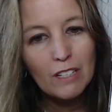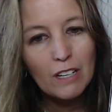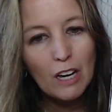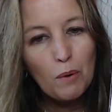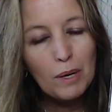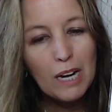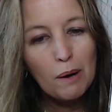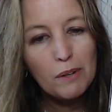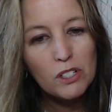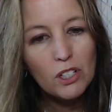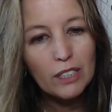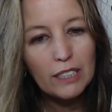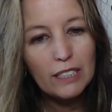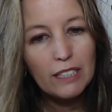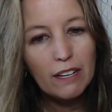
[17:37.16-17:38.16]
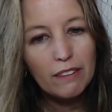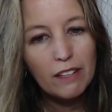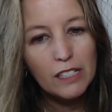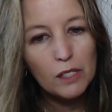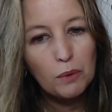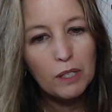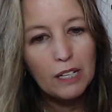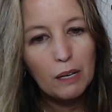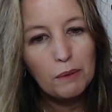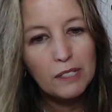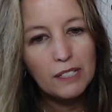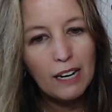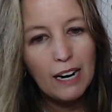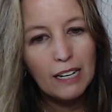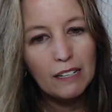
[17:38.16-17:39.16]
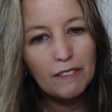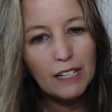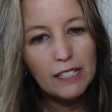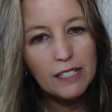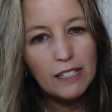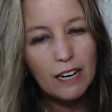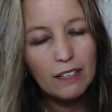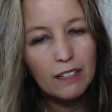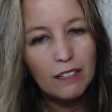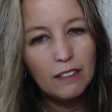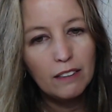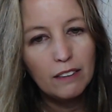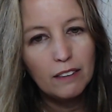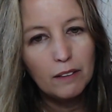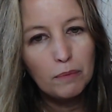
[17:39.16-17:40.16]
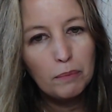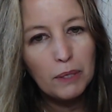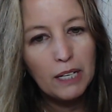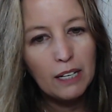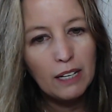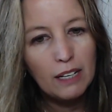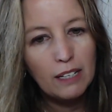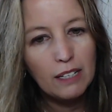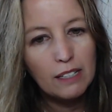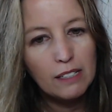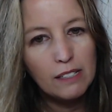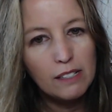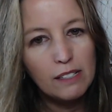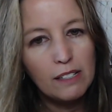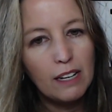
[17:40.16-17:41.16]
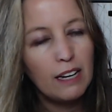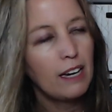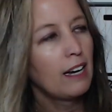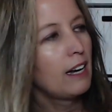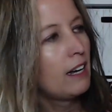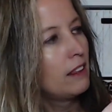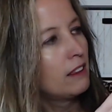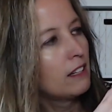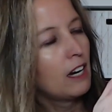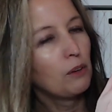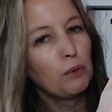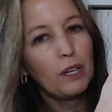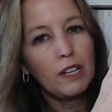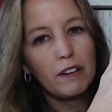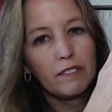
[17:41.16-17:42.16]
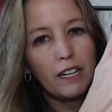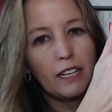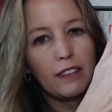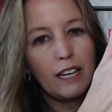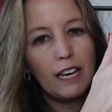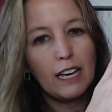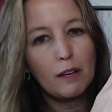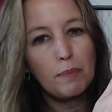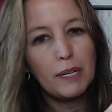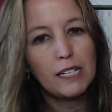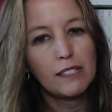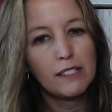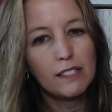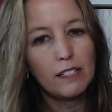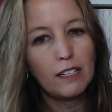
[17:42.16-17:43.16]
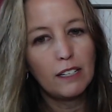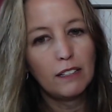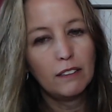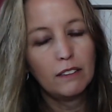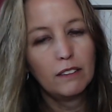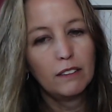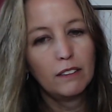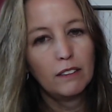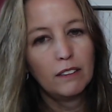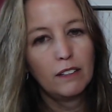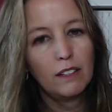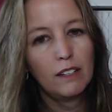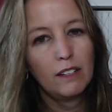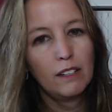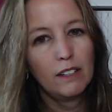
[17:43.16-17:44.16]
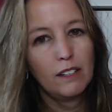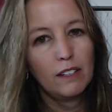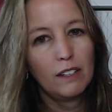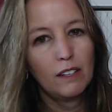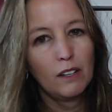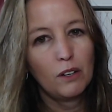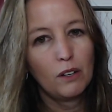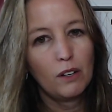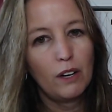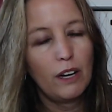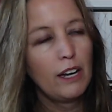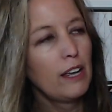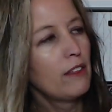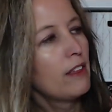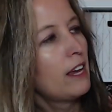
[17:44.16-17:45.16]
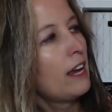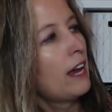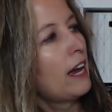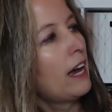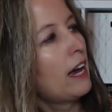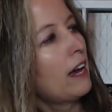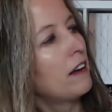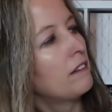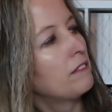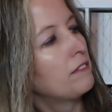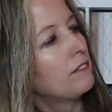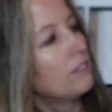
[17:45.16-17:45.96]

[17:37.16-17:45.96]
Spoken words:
And when I was looking at this one, I was kind of excited because I thought, well, I've got the A, B, and C, and they have